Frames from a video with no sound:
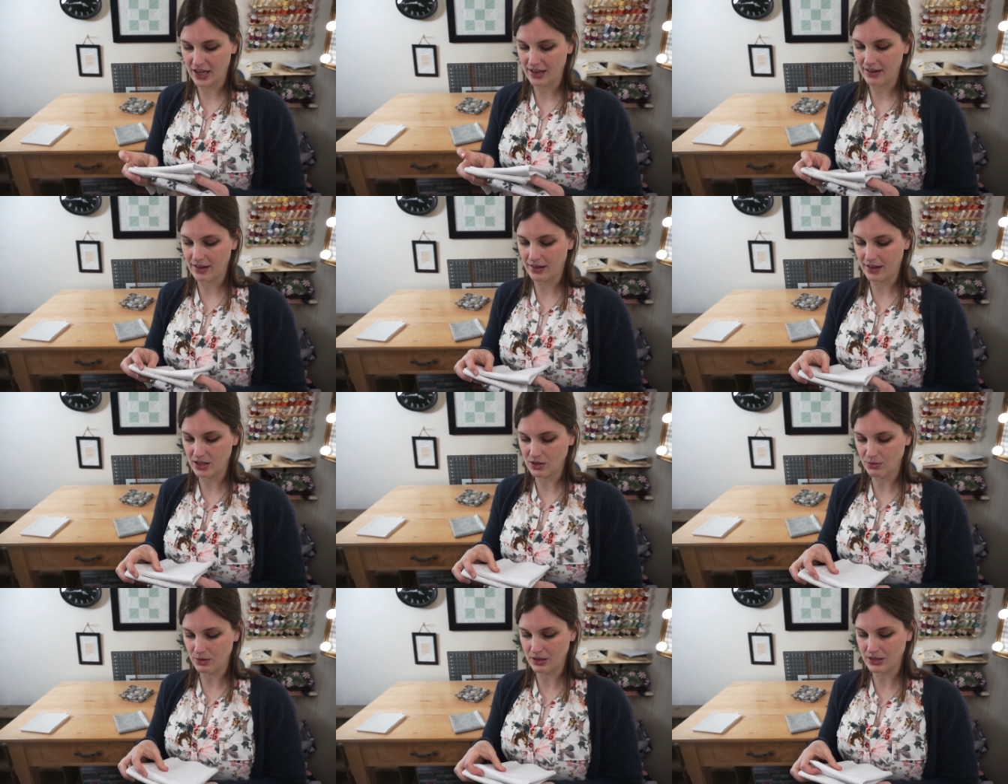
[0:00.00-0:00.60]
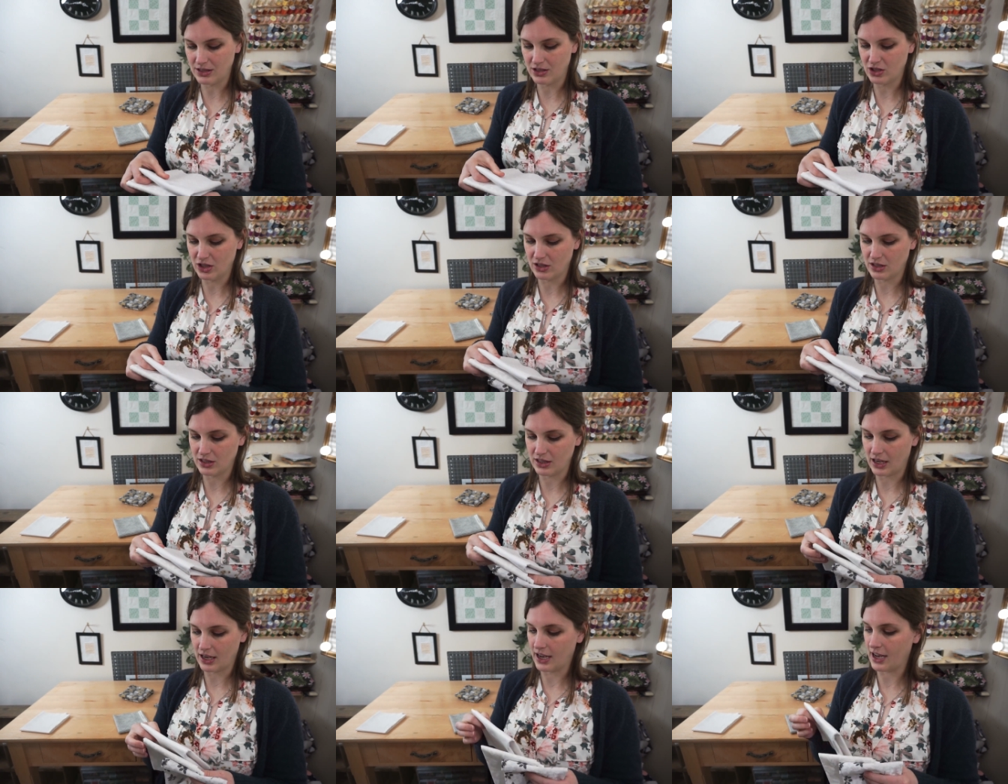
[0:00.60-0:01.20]
And then this one's
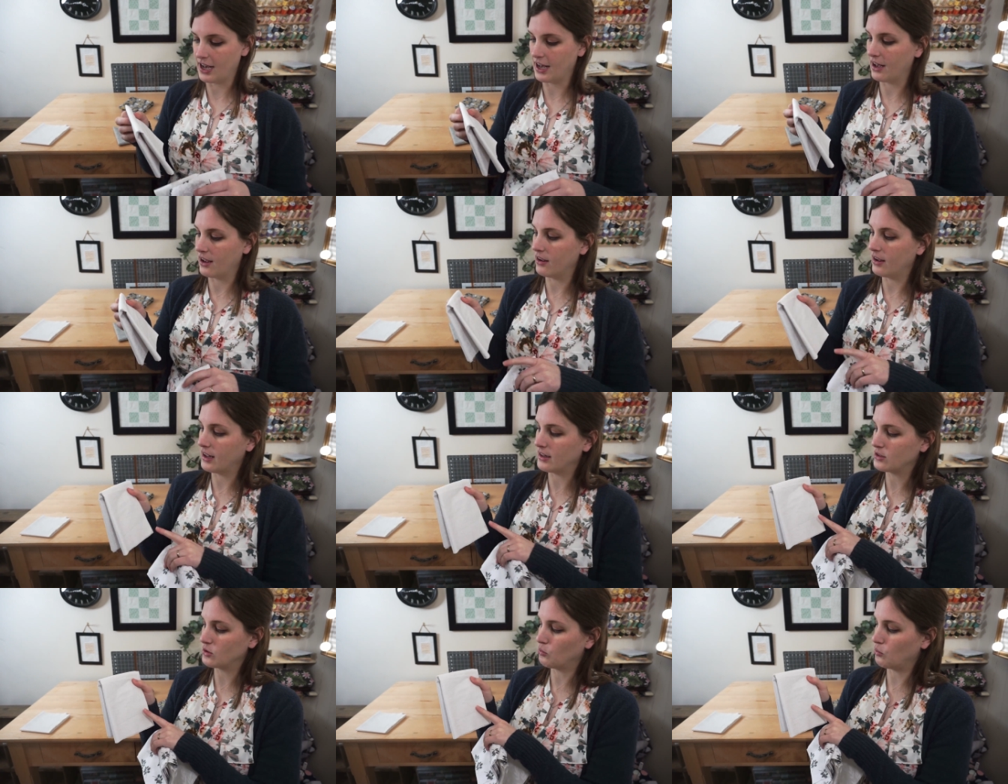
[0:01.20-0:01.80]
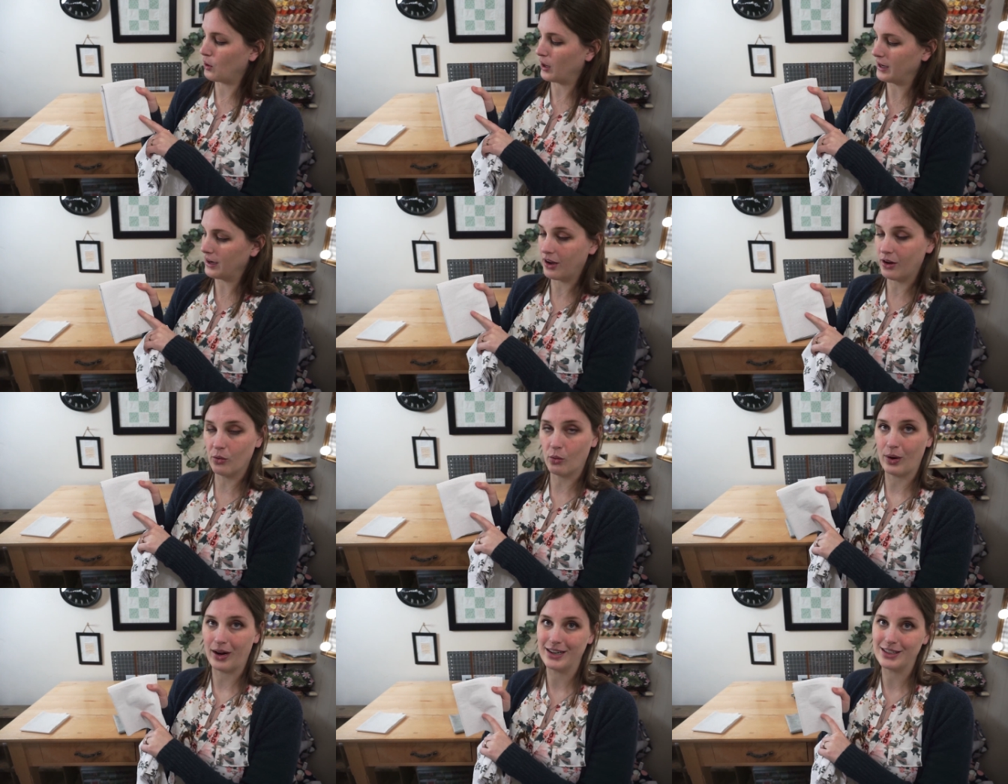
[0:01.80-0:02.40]
just it's white
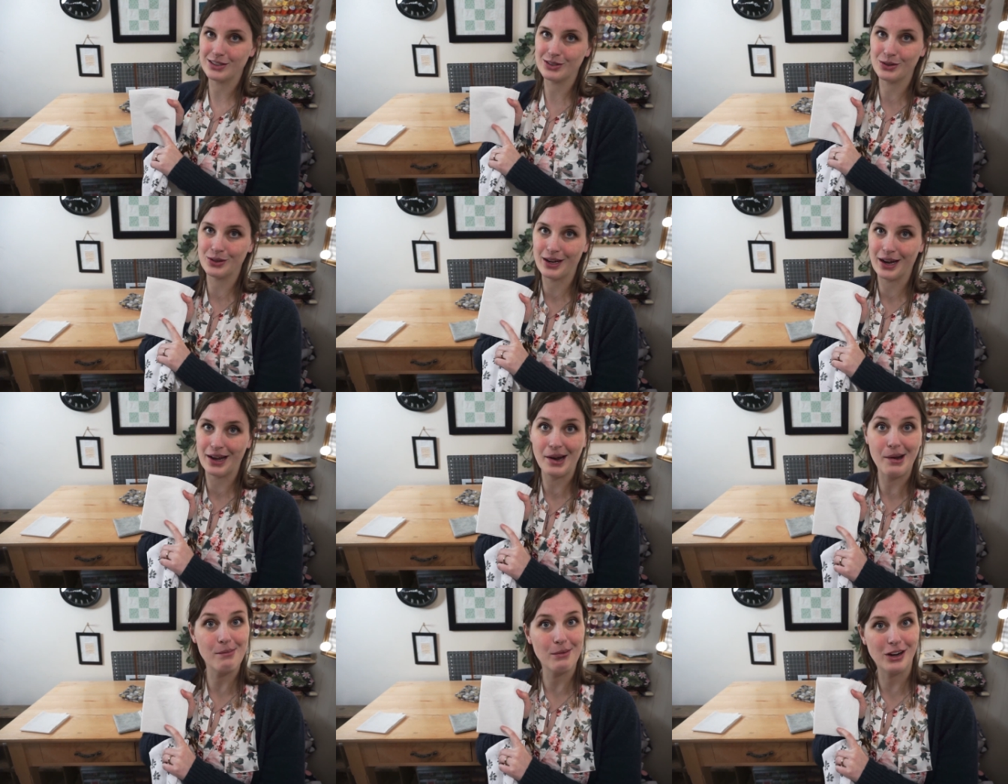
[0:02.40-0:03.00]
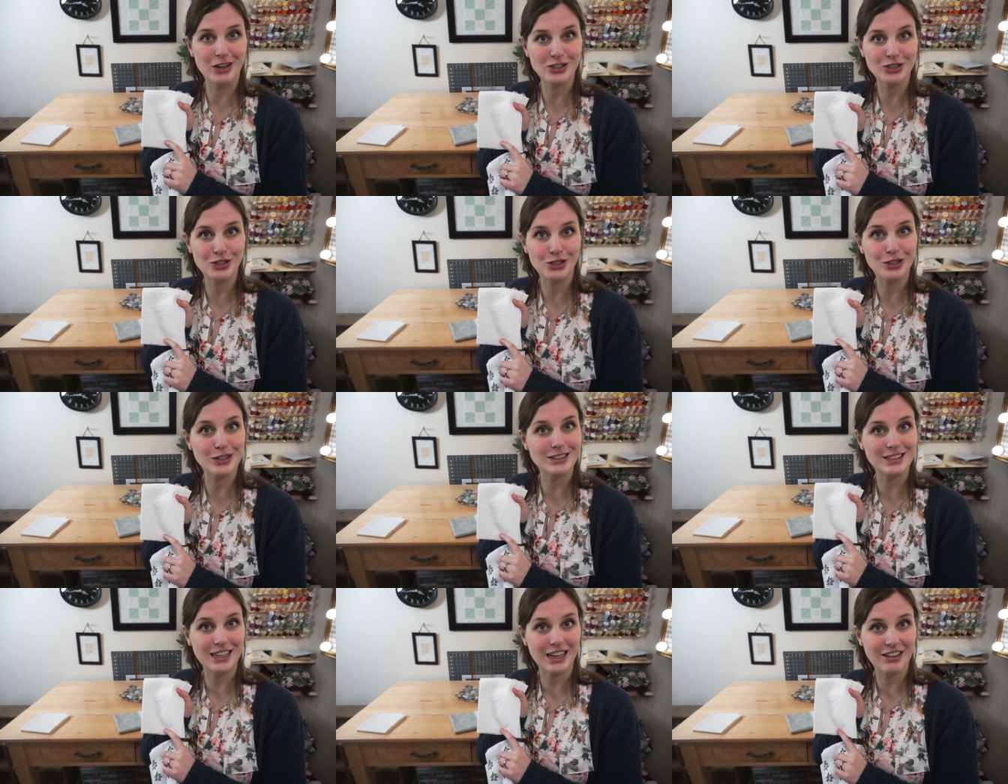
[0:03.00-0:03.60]
on white. So again, I'm not sure
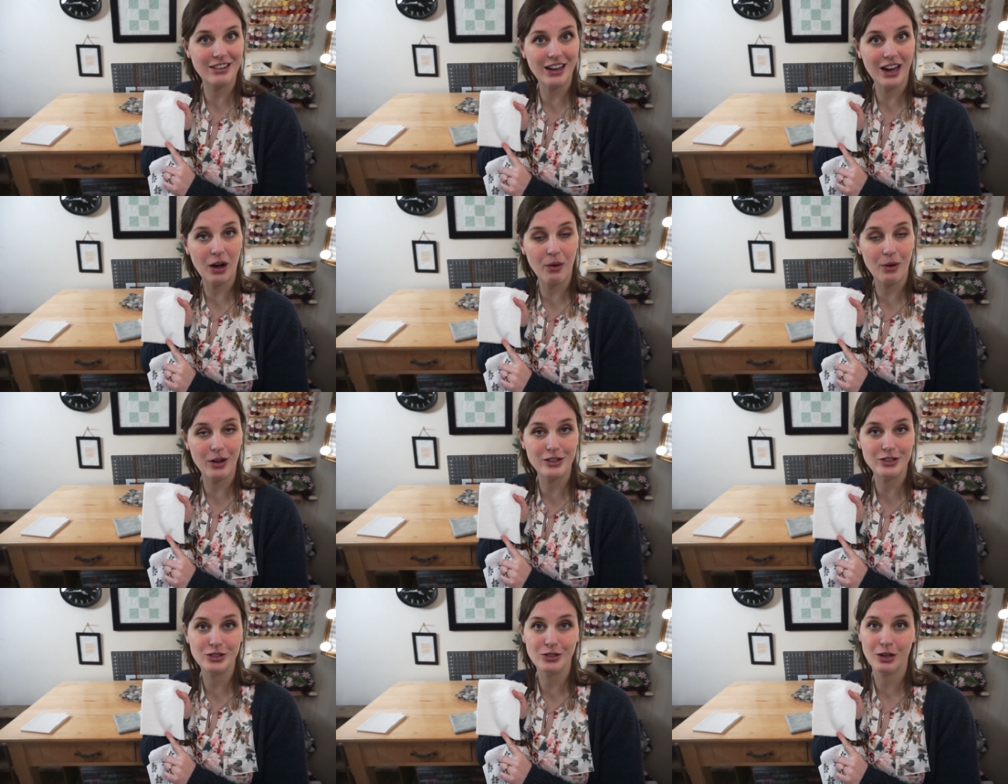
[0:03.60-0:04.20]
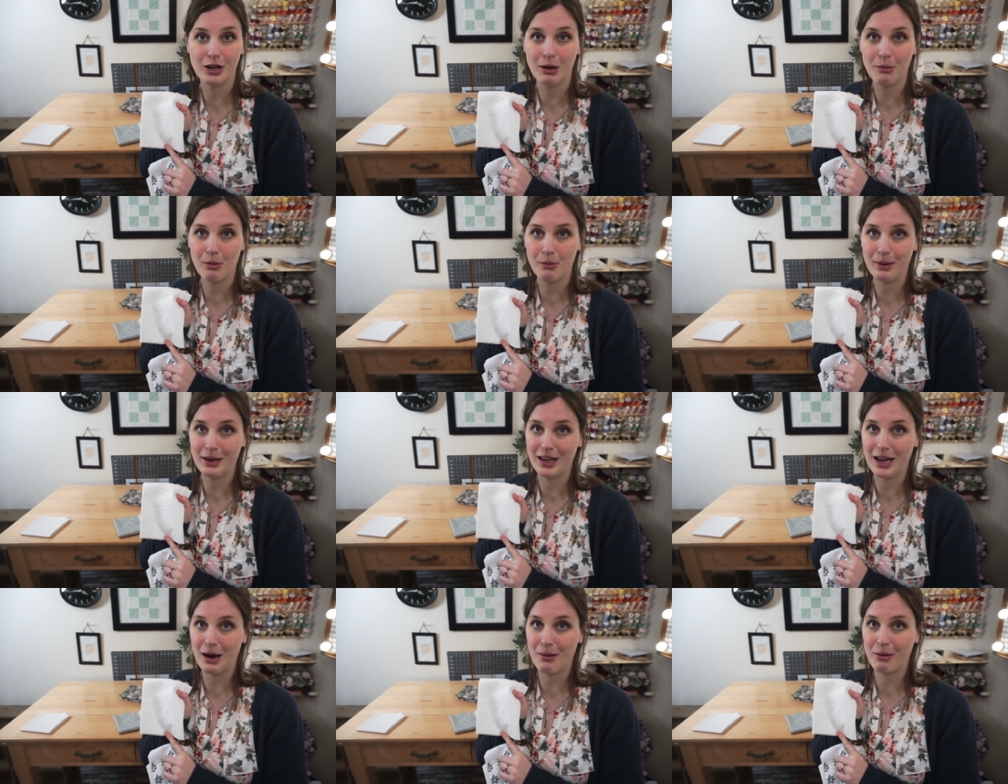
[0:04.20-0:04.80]
exactly how well it's showing up on
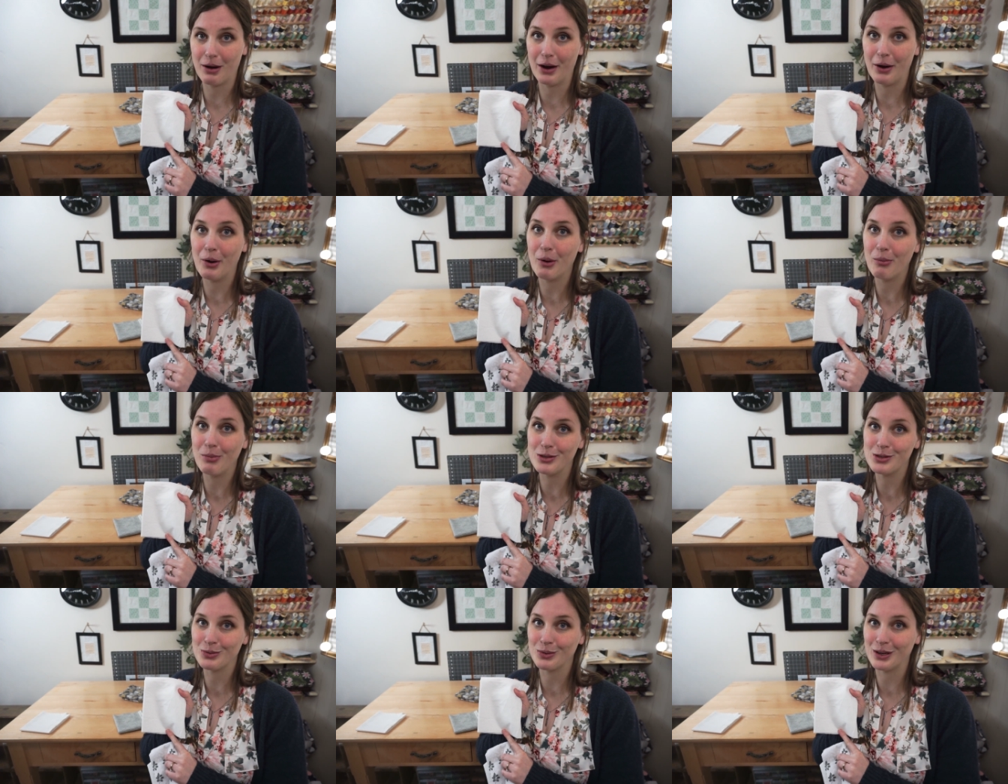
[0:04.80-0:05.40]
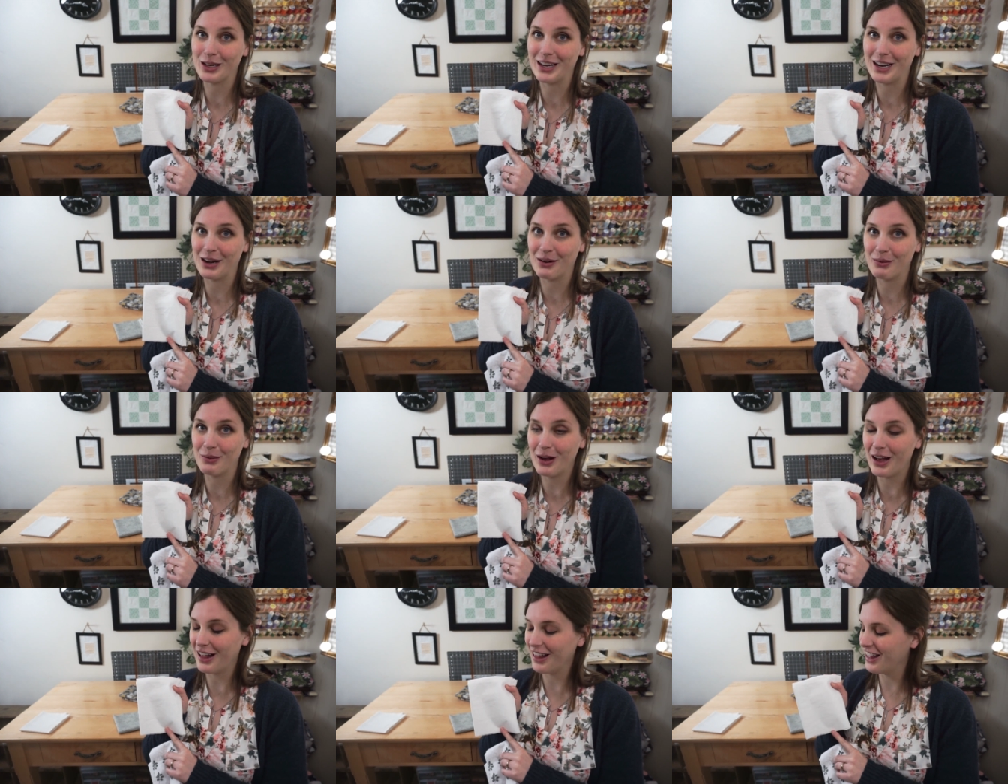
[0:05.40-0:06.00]
my camera. I hope it's working out
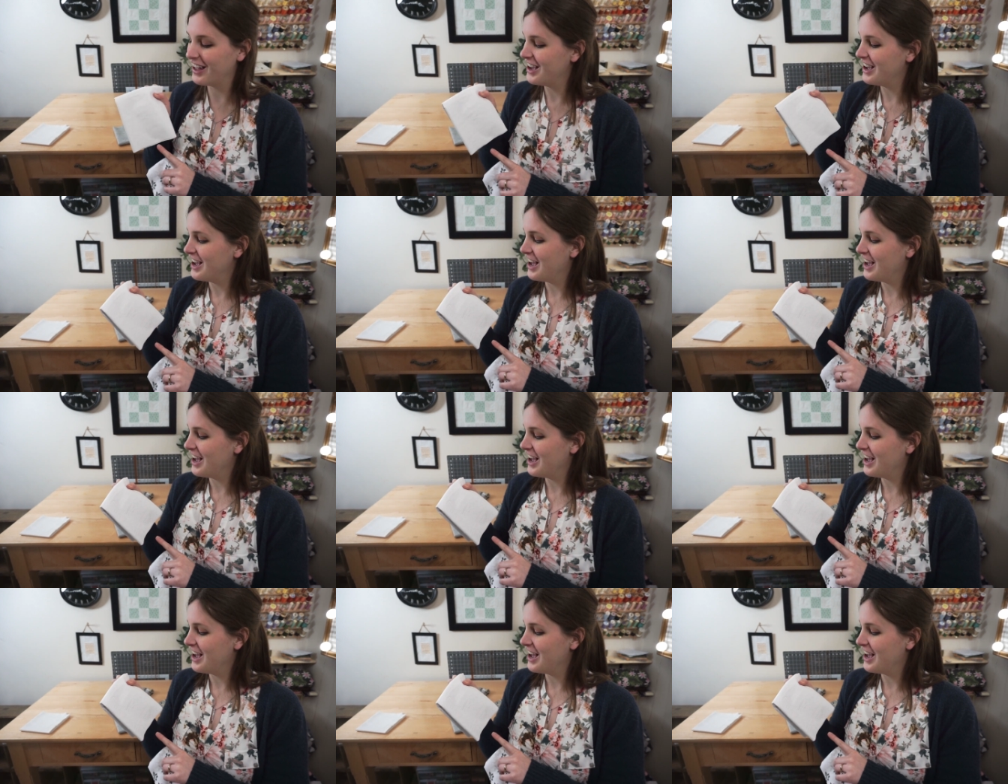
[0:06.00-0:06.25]
well.